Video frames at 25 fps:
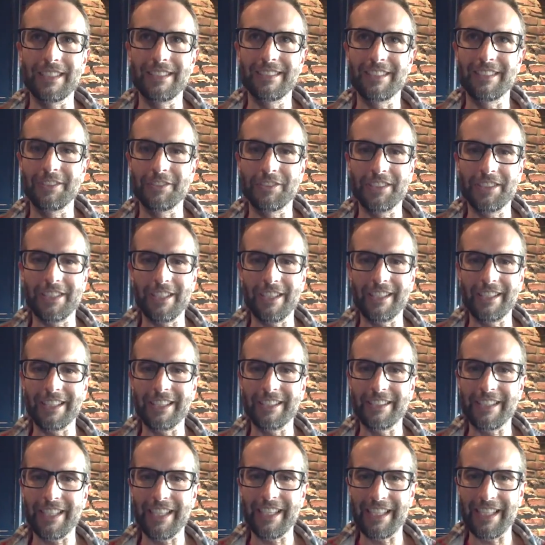So starting
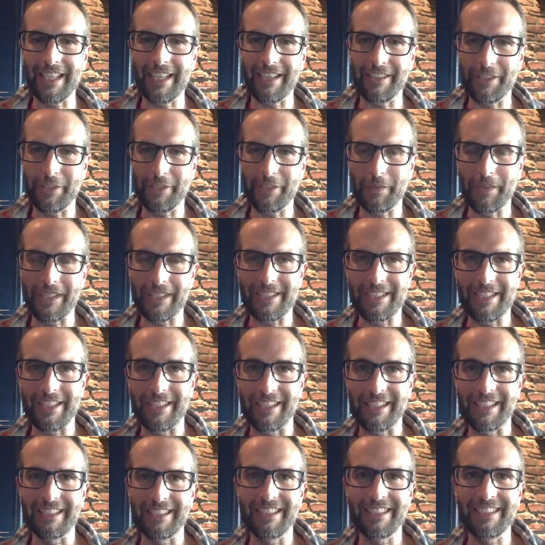your day how you want to start
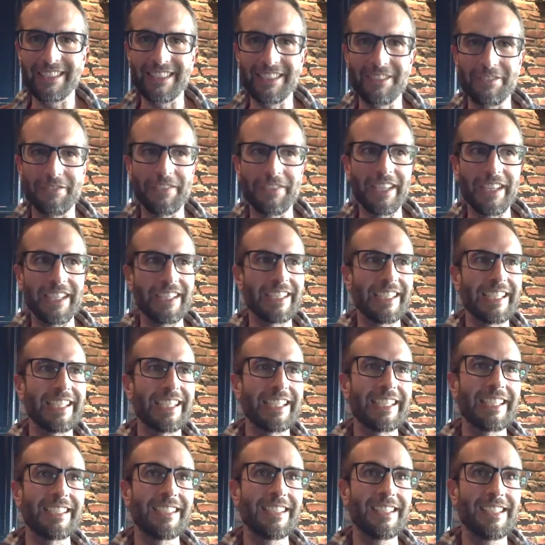it. And this is
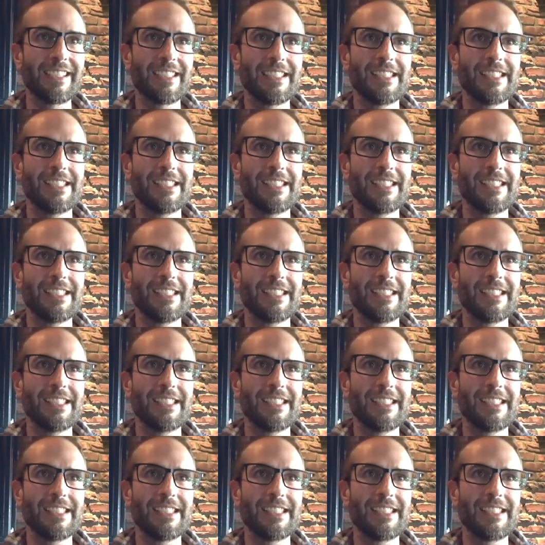very